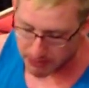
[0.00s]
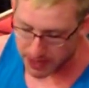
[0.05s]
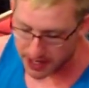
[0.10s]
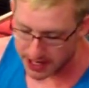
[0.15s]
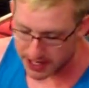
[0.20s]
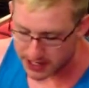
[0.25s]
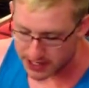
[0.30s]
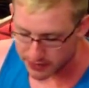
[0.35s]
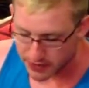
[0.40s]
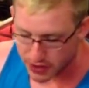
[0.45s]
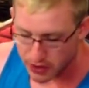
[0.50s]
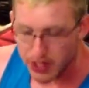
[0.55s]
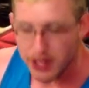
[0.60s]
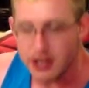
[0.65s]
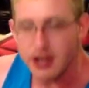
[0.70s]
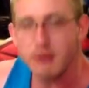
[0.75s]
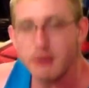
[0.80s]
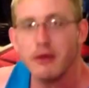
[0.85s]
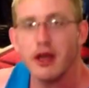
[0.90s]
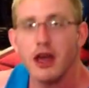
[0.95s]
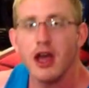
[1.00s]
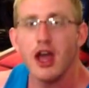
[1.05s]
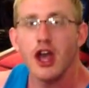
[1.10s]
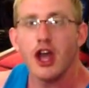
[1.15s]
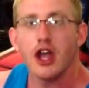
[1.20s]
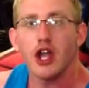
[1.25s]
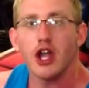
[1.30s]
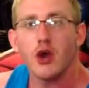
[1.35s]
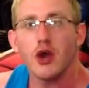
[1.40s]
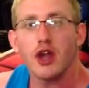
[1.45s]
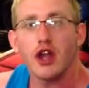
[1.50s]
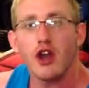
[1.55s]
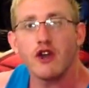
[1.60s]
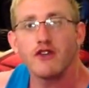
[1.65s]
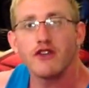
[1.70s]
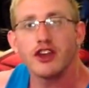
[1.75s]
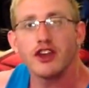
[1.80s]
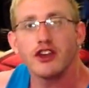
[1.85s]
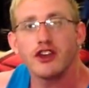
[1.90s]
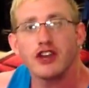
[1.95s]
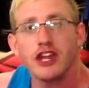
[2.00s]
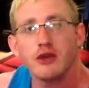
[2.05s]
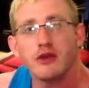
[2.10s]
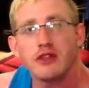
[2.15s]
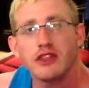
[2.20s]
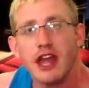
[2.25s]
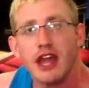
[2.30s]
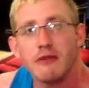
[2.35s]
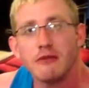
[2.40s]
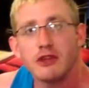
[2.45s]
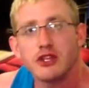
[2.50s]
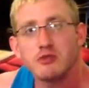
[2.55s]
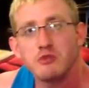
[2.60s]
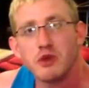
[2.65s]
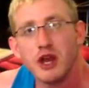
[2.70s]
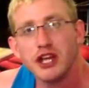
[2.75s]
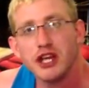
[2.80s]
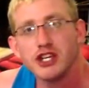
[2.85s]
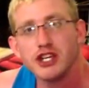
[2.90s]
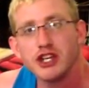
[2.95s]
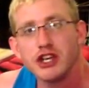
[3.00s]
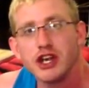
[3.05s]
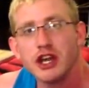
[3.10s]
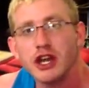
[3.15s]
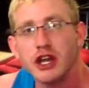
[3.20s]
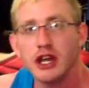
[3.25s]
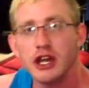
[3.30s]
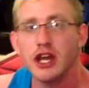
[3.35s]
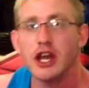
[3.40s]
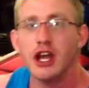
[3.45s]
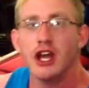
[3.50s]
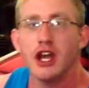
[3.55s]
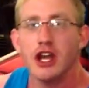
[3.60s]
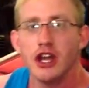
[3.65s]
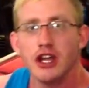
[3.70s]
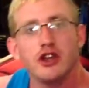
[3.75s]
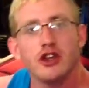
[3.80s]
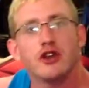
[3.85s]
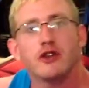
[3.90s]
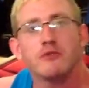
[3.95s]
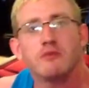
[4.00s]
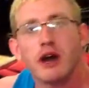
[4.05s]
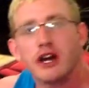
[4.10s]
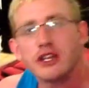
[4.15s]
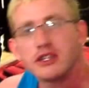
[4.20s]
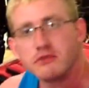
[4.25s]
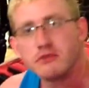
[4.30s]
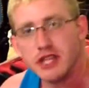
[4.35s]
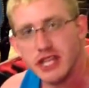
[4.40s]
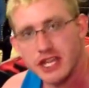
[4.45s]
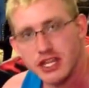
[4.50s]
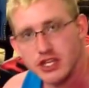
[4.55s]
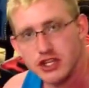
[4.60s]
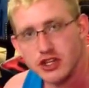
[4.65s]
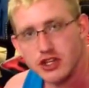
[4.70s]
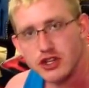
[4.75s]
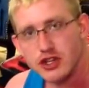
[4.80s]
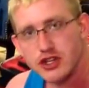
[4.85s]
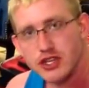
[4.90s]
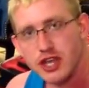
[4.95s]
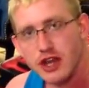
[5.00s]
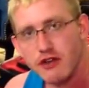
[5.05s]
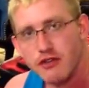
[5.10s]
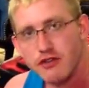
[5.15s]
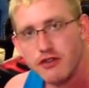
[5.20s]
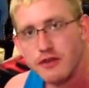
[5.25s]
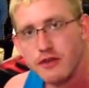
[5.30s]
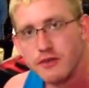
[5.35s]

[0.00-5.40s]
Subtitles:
because if you end up going over your knee with that much pressure, you could possibly injure yourself.